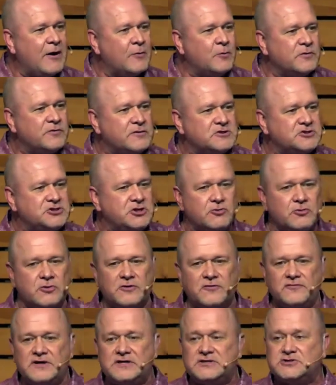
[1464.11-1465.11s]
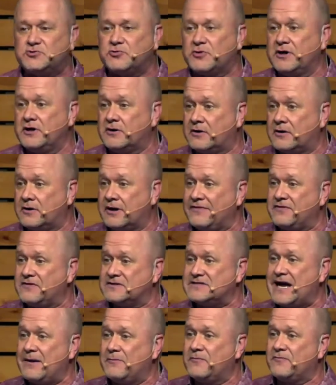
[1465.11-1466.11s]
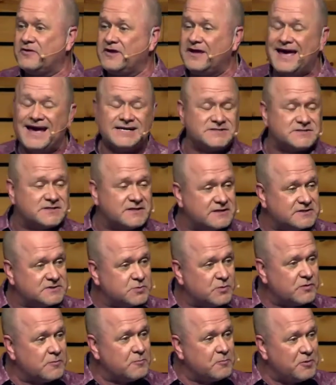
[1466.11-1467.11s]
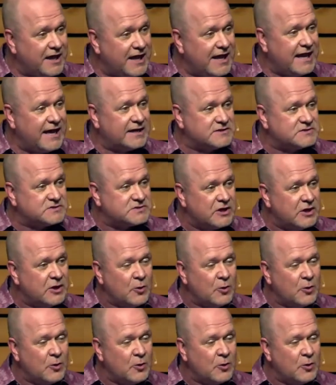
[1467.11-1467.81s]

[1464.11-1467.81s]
with the children of Israel at the time of the Exodus when the plagues